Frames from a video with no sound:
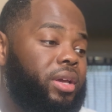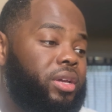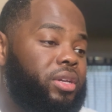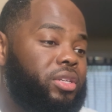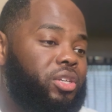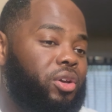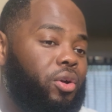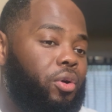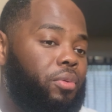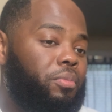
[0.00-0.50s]

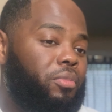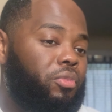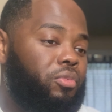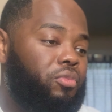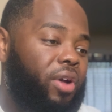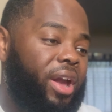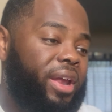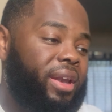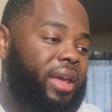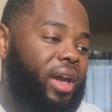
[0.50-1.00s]
So
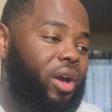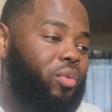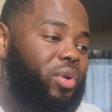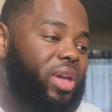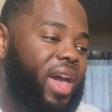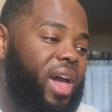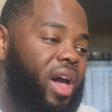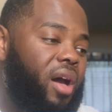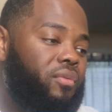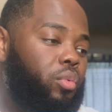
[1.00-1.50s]
right now we
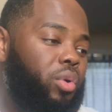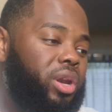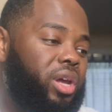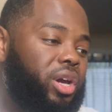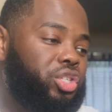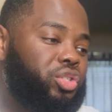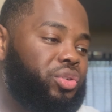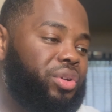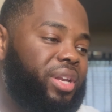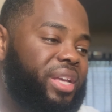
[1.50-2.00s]
have
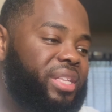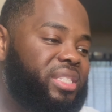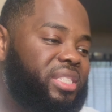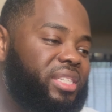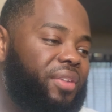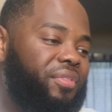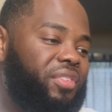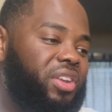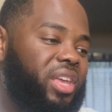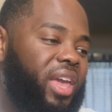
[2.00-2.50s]

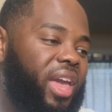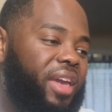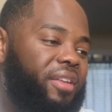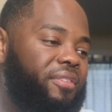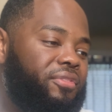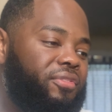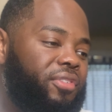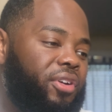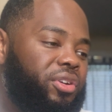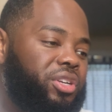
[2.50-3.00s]
178
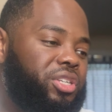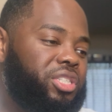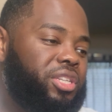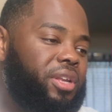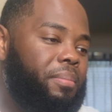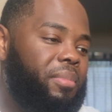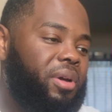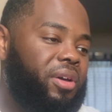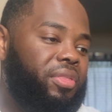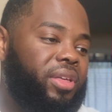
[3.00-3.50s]
furnished
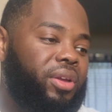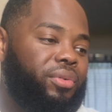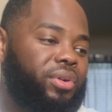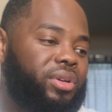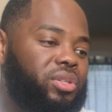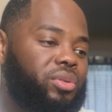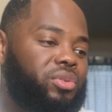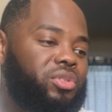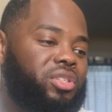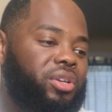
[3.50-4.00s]
monthly
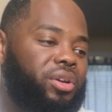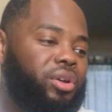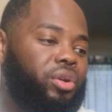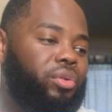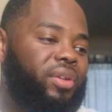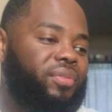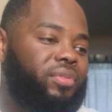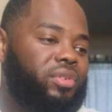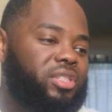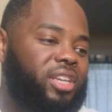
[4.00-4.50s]
rentals near
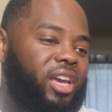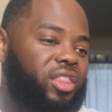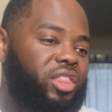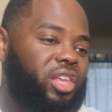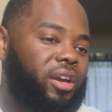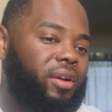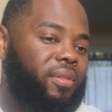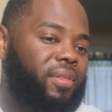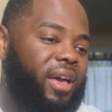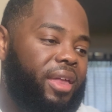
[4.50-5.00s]
Greenville, South
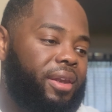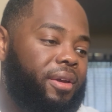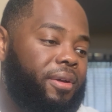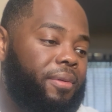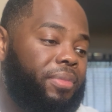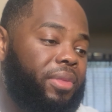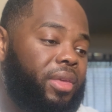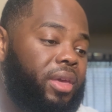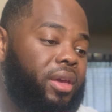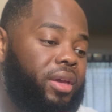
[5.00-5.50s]
Carolina.
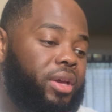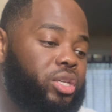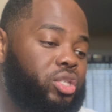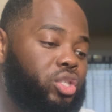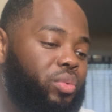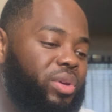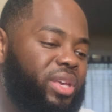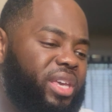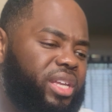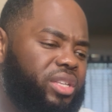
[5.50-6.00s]

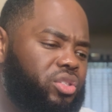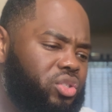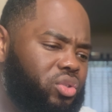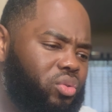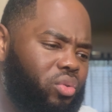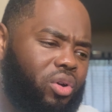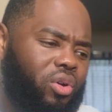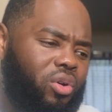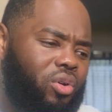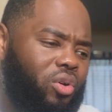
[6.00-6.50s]
So we can
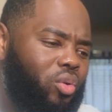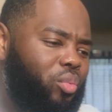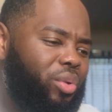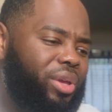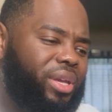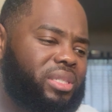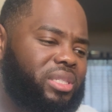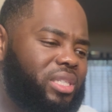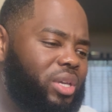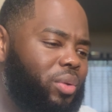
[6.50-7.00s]
scroll, we
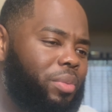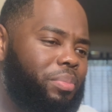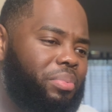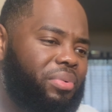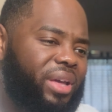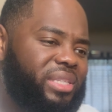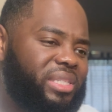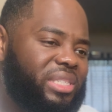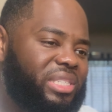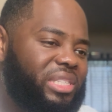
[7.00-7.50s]
can see what
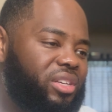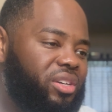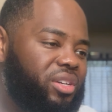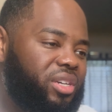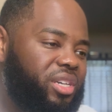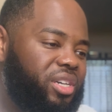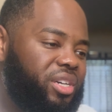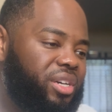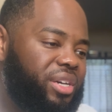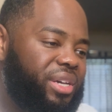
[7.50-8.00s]
places look
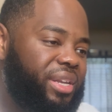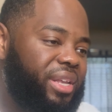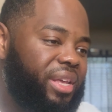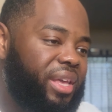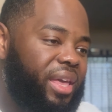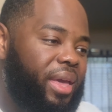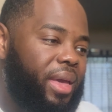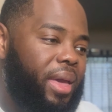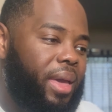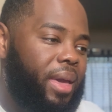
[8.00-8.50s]
good,
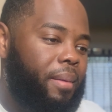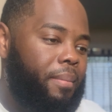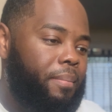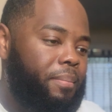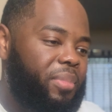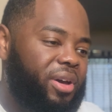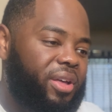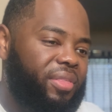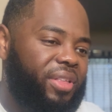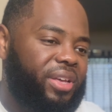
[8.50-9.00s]

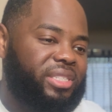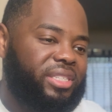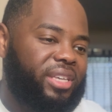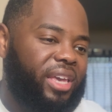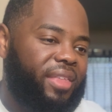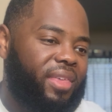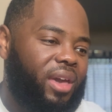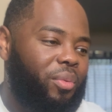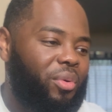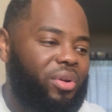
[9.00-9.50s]
but let's say
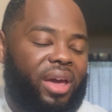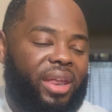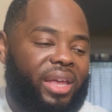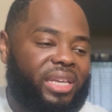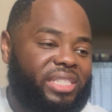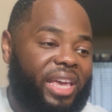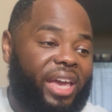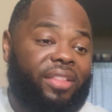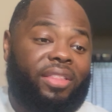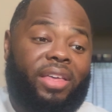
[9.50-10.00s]
that we're not
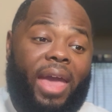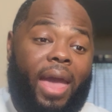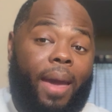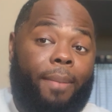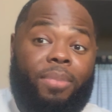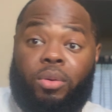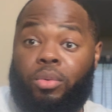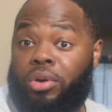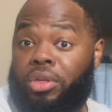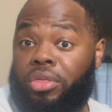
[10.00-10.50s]
exactly
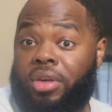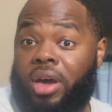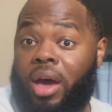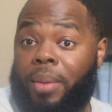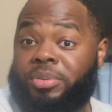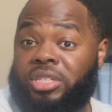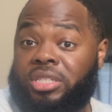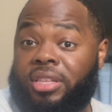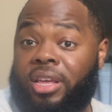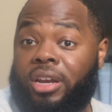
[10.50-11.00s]
happy with the
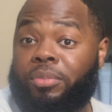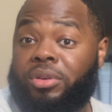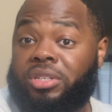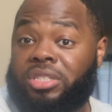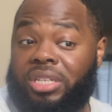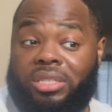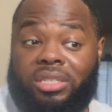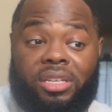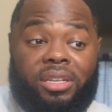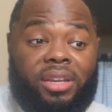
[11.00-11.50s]
options that are
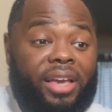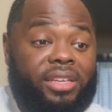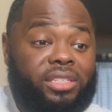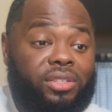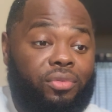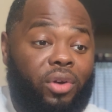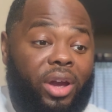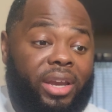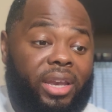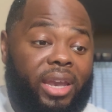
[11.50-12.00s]
presented as
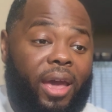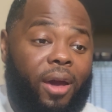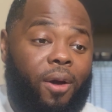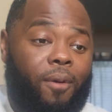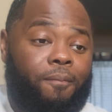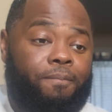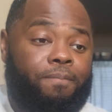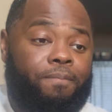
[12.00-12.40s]
of right now.